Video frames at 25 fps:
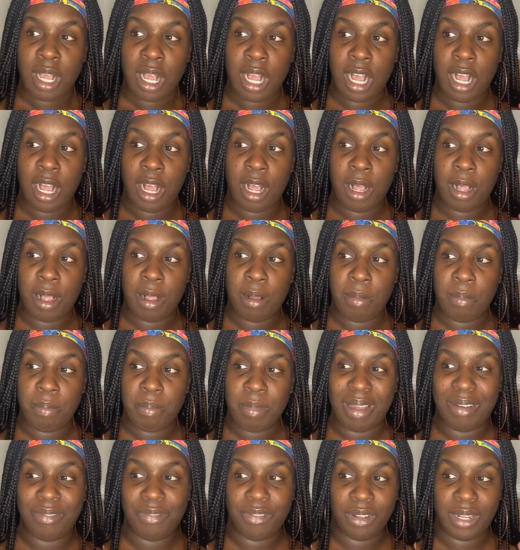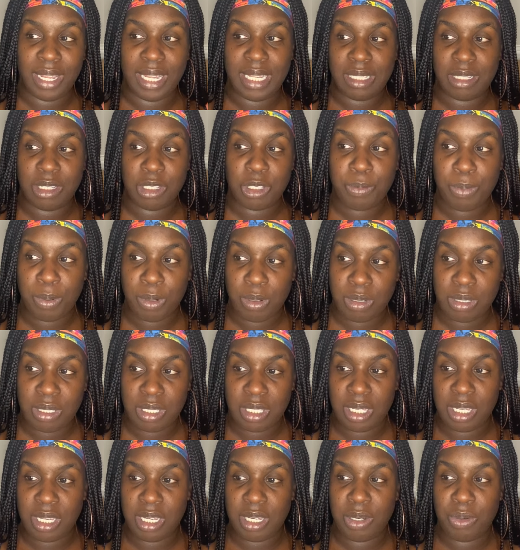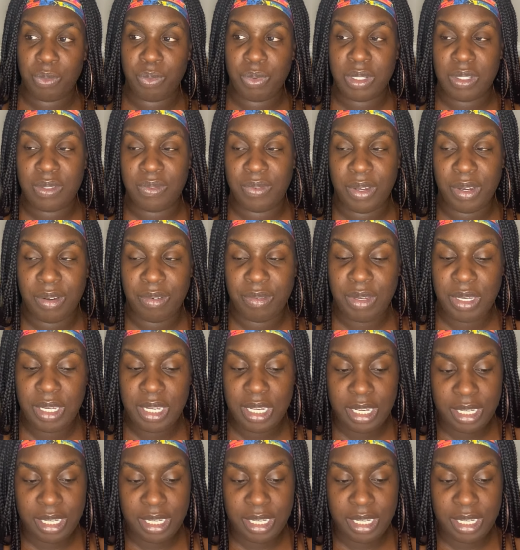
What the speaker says: I feel like this person here was very